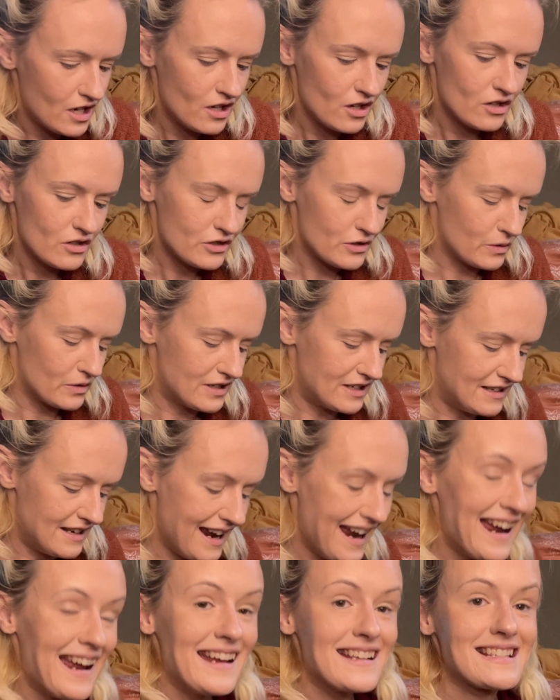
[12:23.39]
So
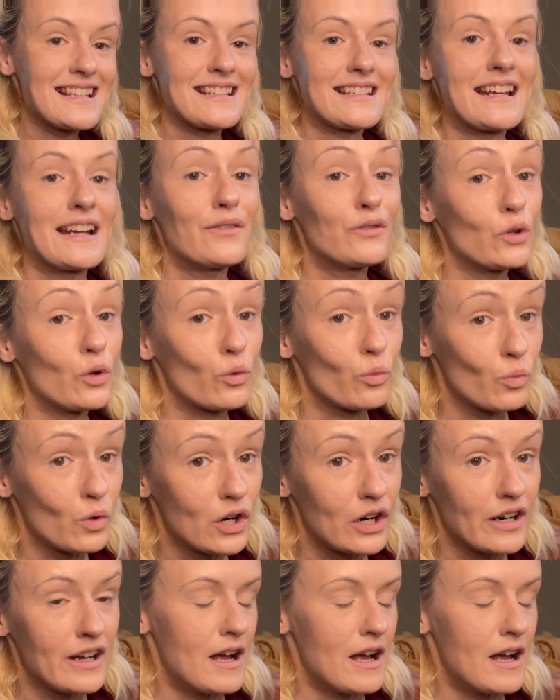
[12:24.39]
today, since I have to go to work,